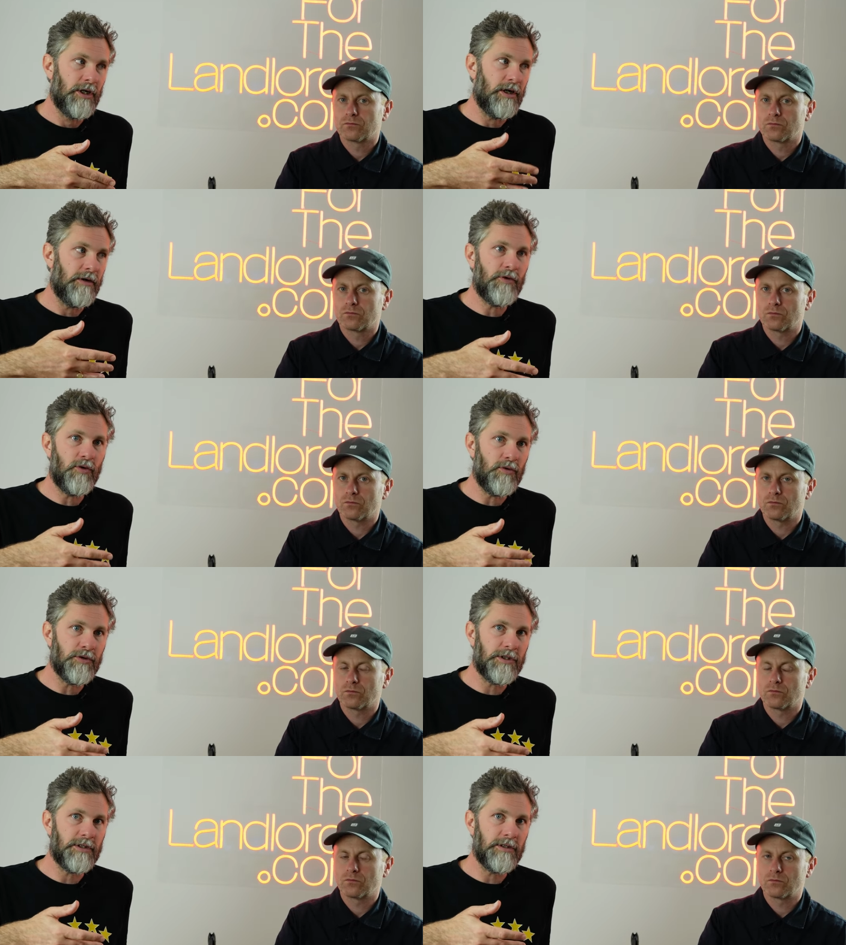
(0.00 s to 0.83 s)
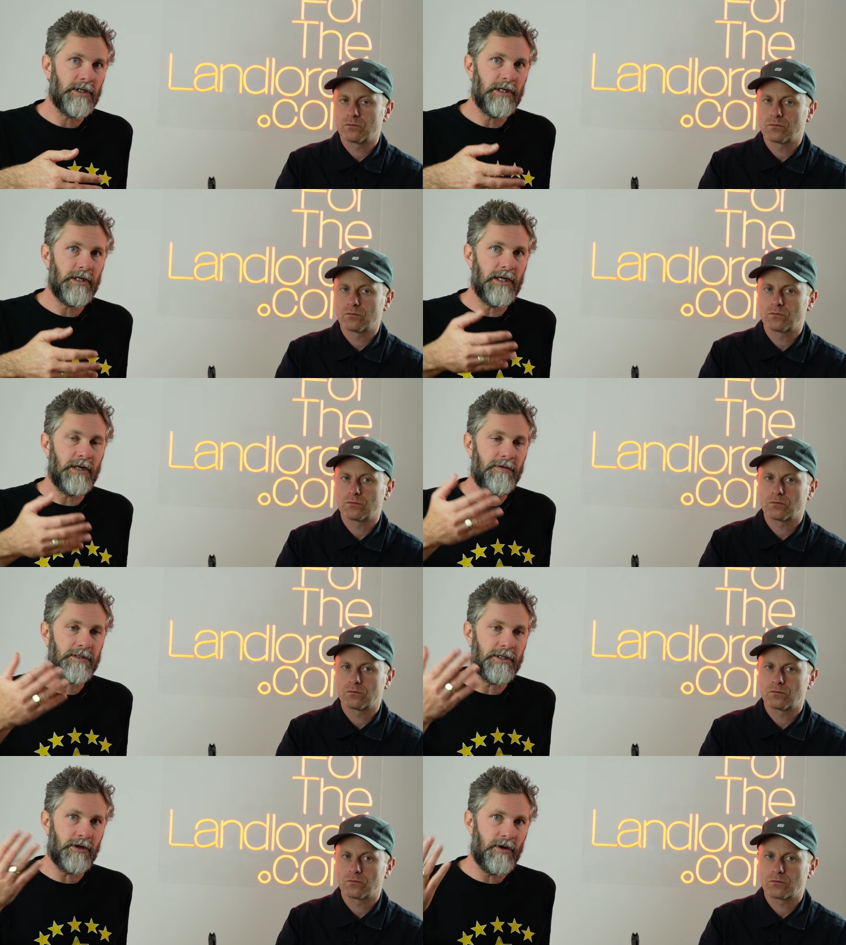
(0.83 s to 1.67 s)
Speaker 1: Of course, if
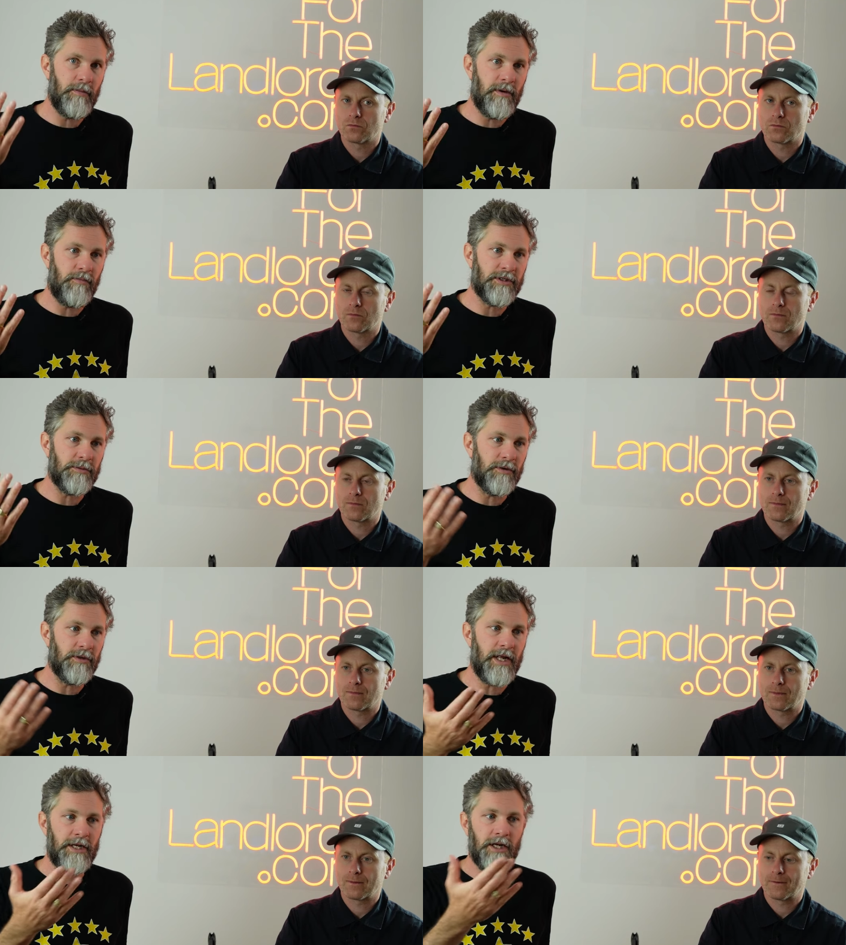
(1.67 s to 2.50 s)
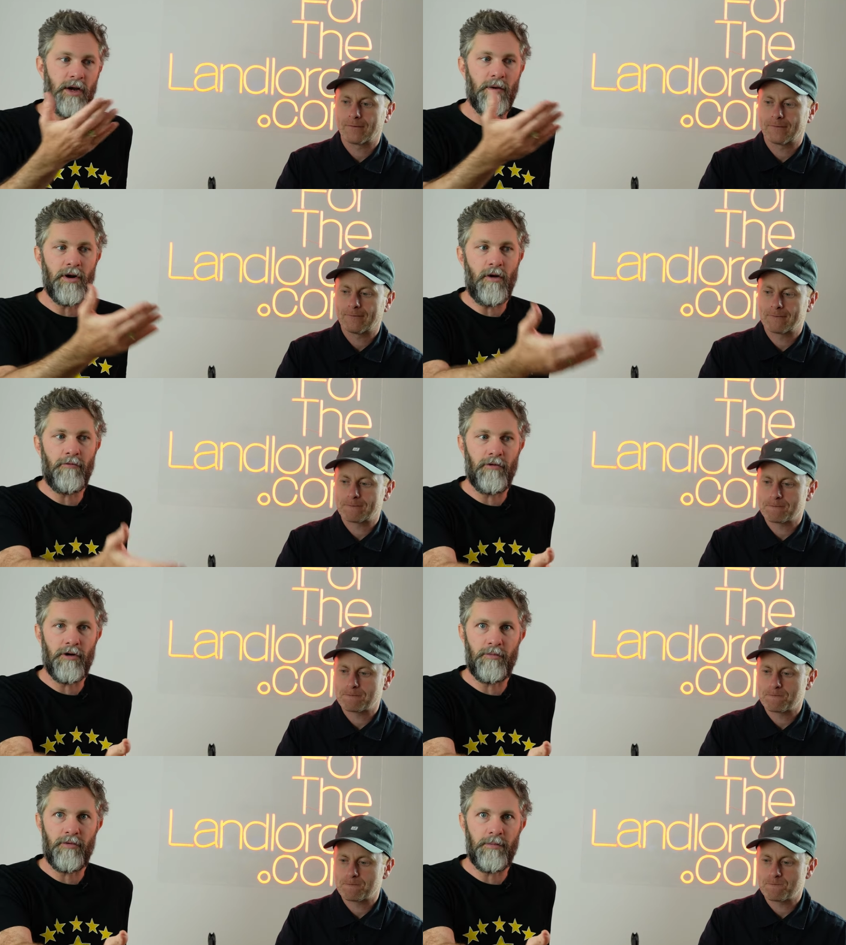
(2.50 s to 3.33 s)
it's an agreement in principle, and then you go and offer
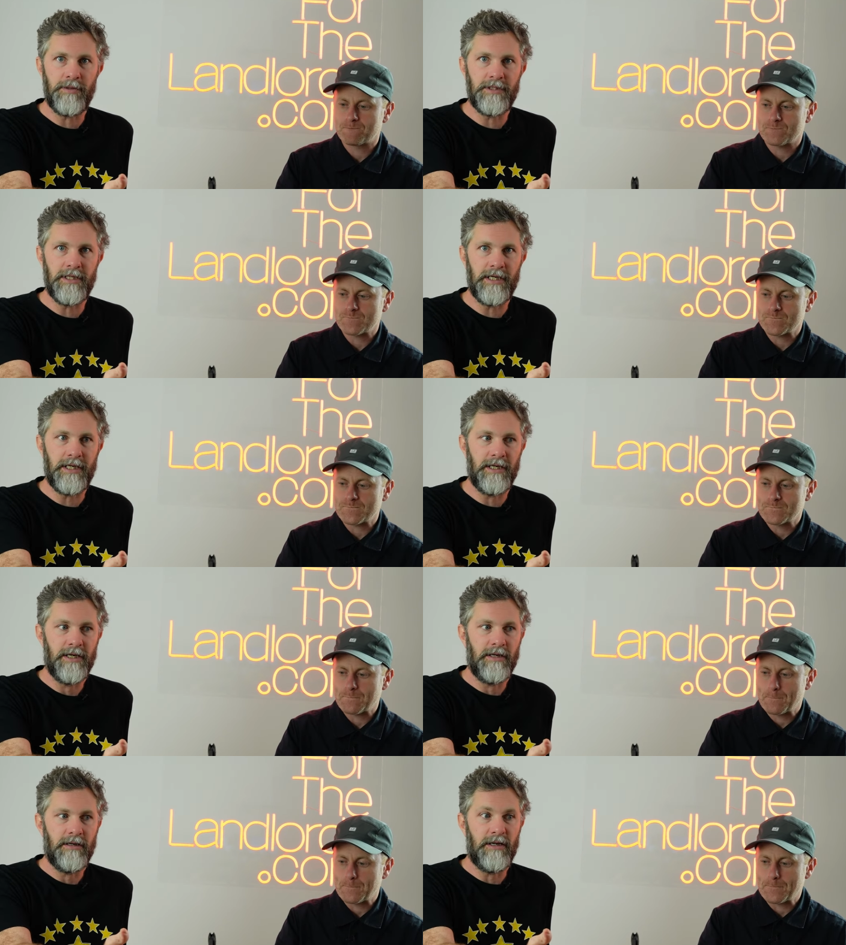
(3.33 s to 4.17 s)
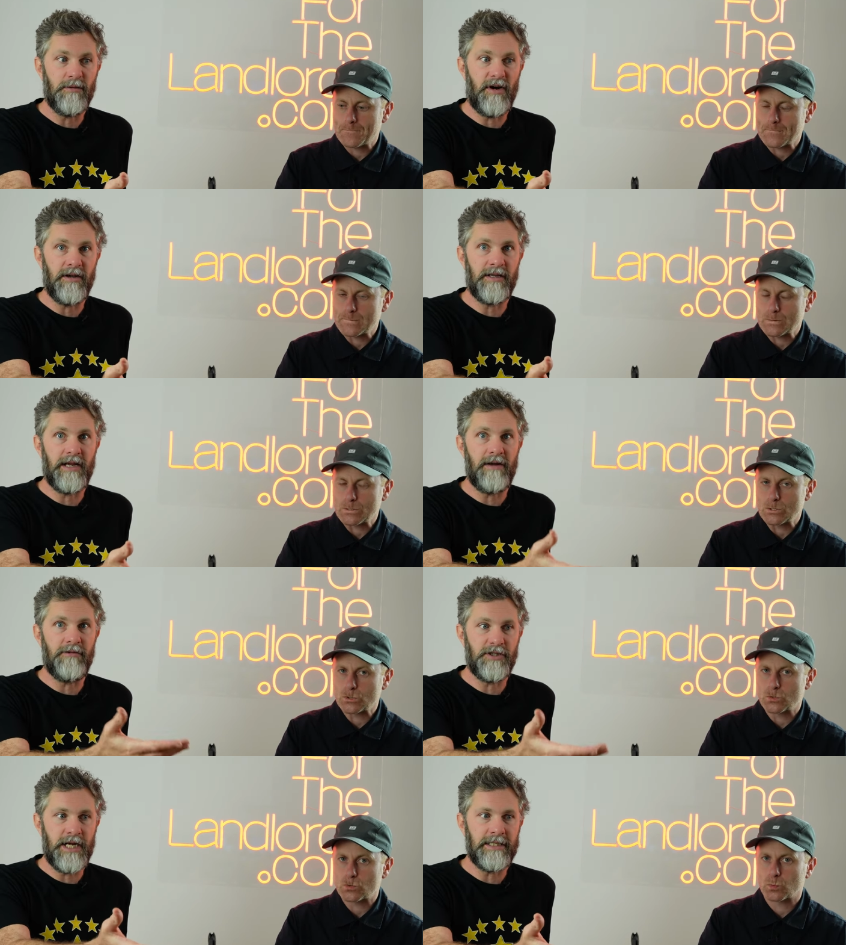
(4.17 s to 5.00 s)
on a property, you might get
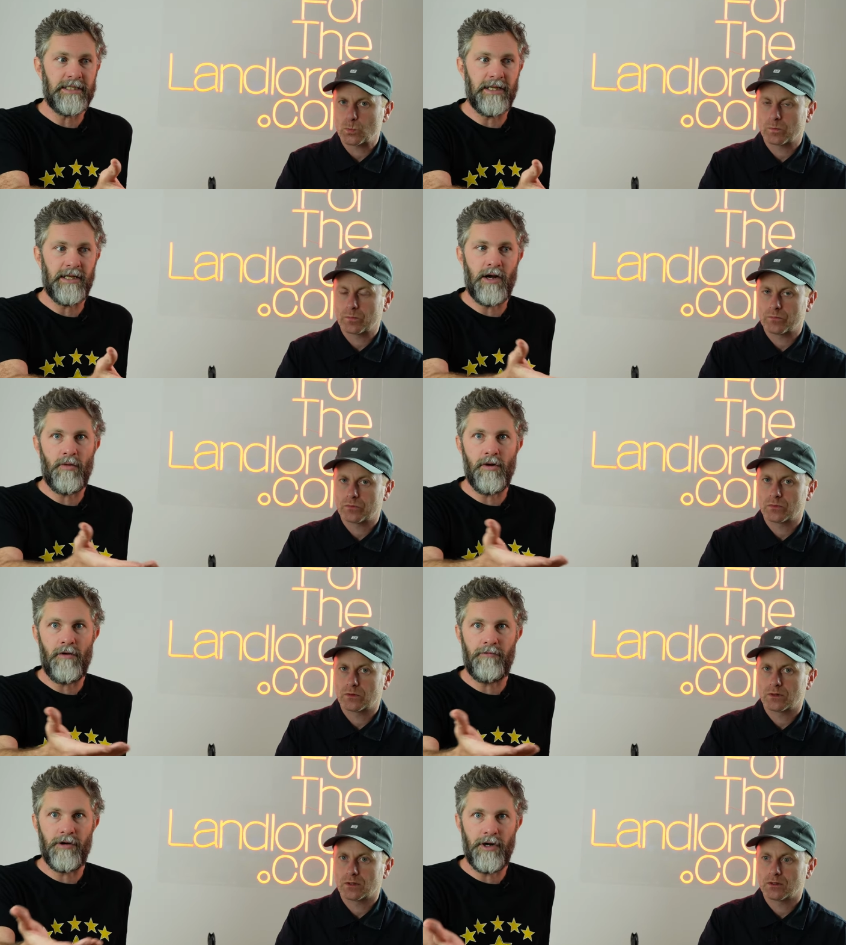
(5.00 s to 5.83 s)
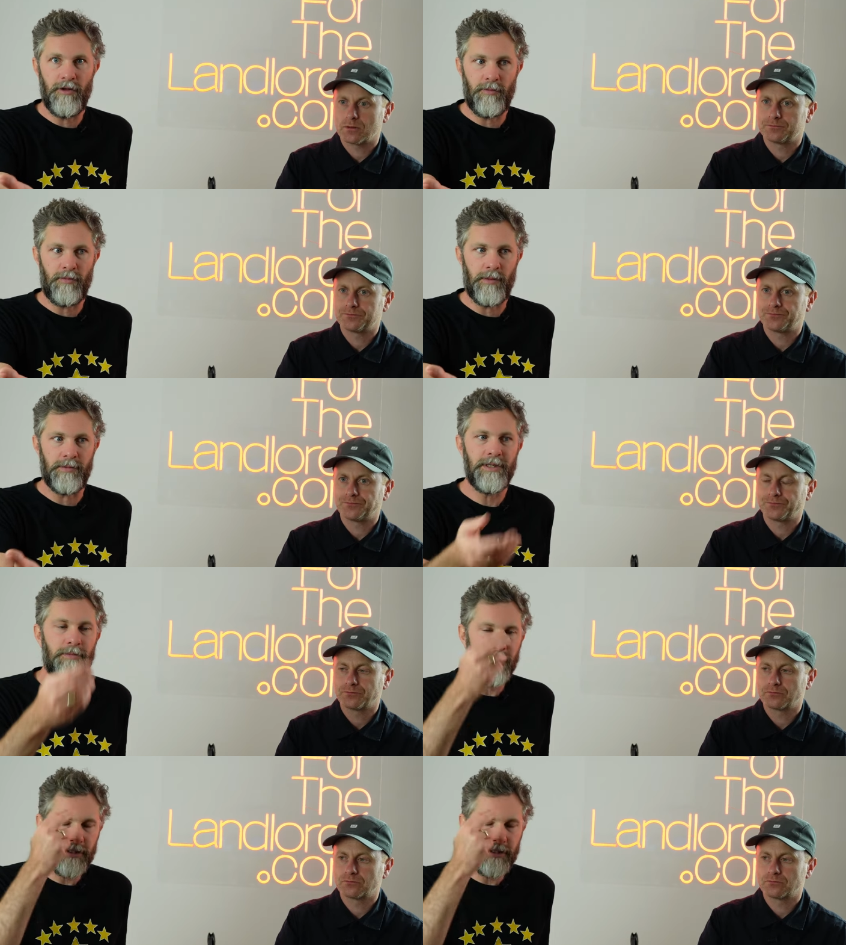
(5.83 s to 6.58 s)
rejected and go and offer another property. But